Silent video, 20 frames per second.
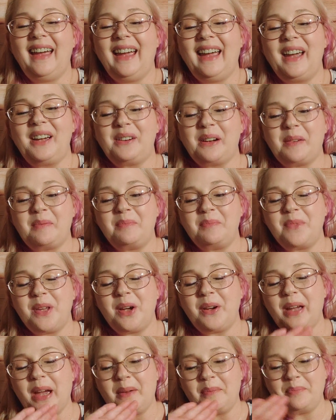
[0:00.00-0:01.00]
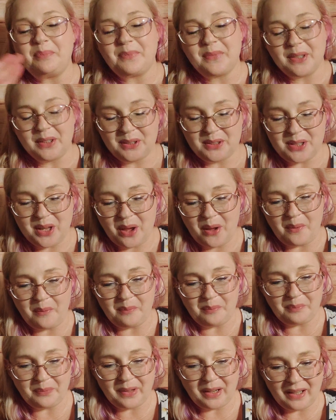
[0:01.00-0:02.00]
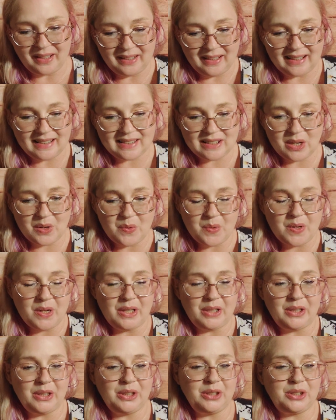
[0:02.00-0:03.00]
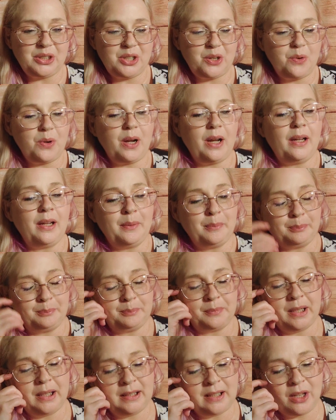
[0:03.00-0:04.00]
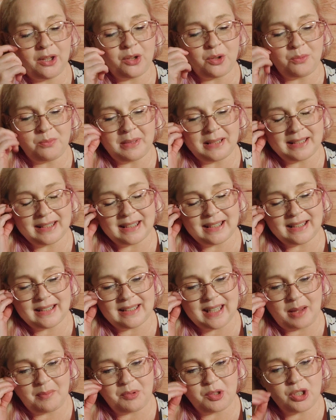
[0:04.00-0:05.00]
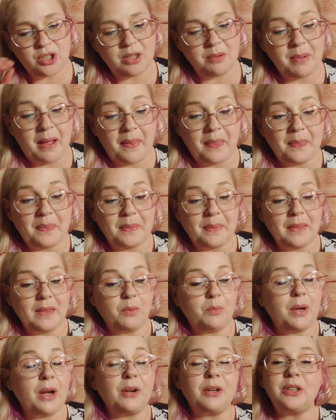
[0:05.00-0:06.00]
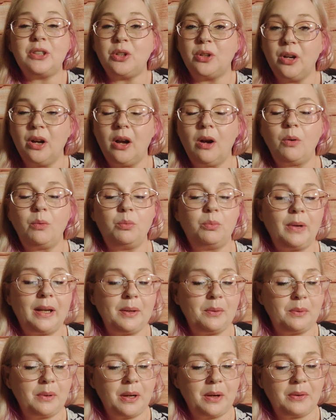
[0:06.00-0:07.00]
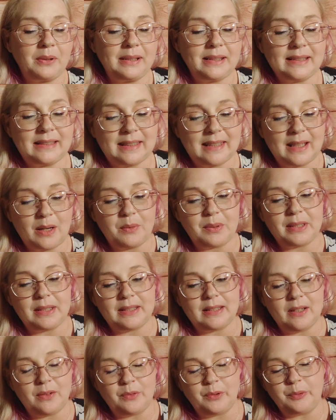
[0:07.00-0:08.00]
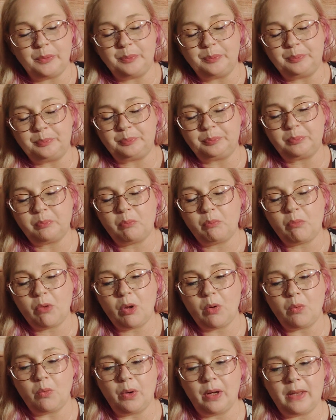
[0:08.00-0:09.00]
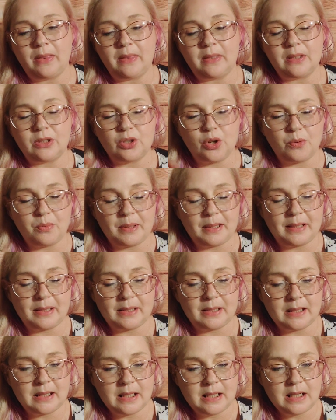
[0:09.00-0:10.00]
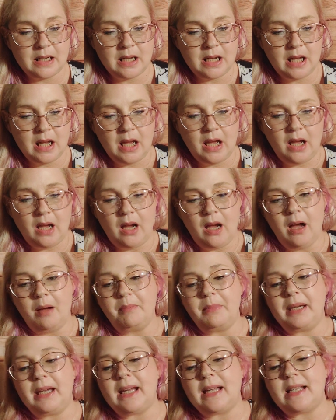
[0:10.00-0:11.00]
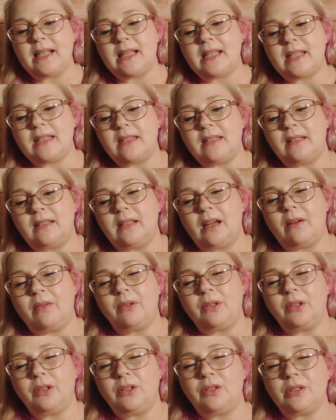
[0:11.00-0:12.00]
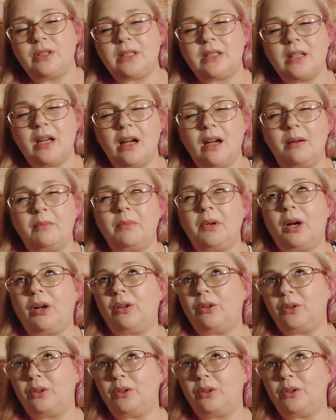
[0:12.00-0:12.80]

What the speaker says: Anyway, okay. So, let's go on to another misconception about, we already told, oh wait, we already did that with the devil, with the serpent. Because the devil used, our